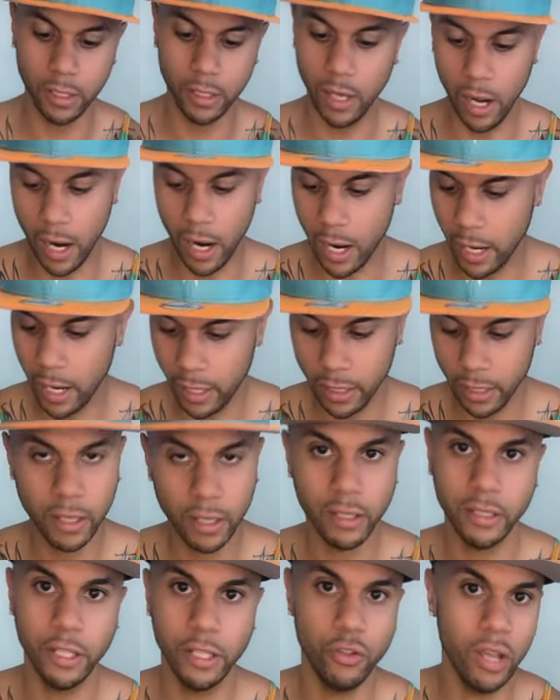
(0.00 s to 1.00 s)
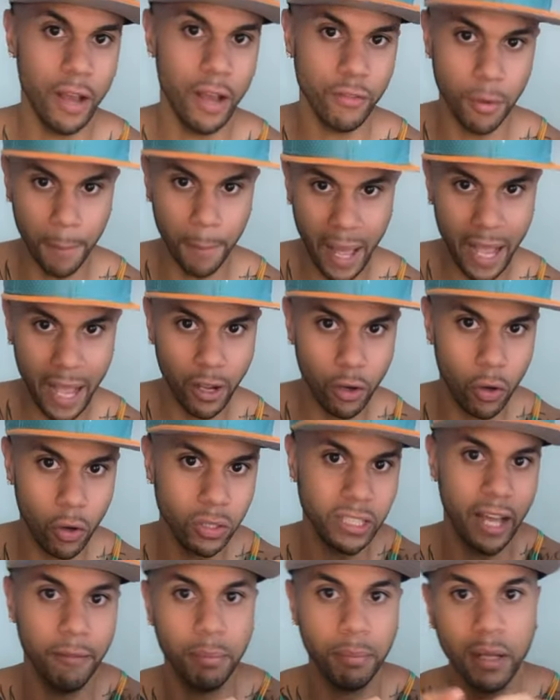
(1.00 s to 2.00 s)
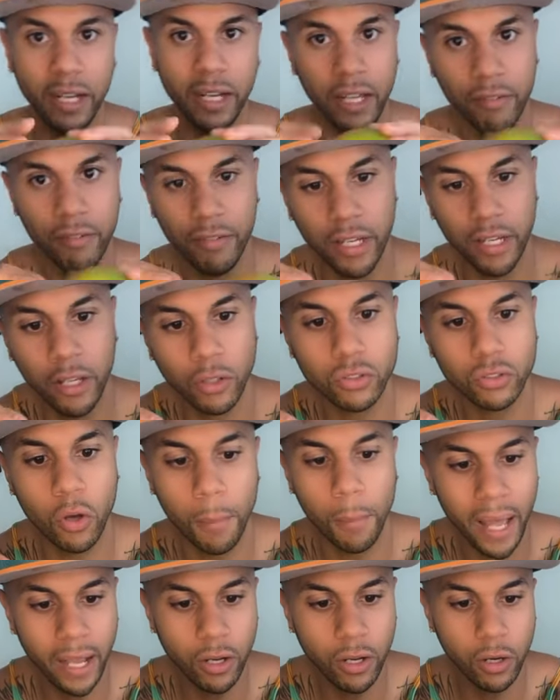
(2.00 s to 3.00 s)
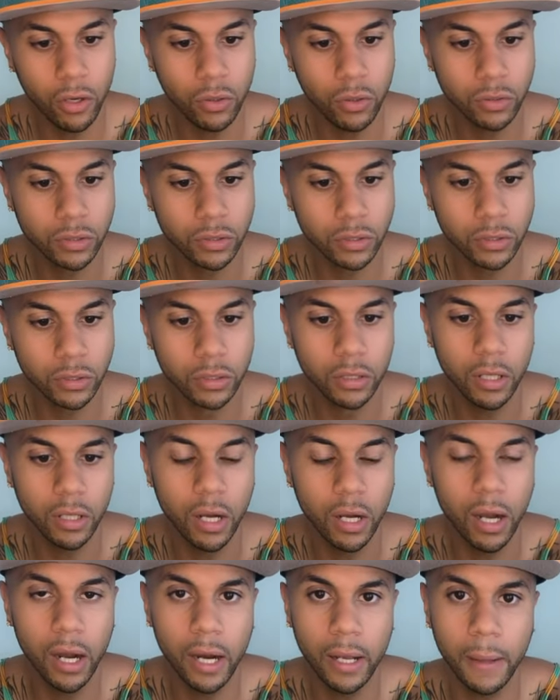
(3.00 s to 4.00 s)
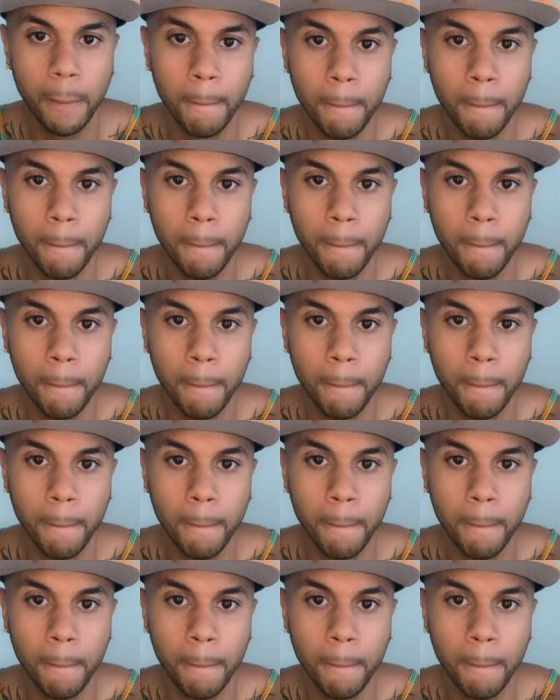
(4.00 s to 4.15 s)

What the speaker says: all right? Then you have your mangoes. I have plenty of videos on mangoes, all right?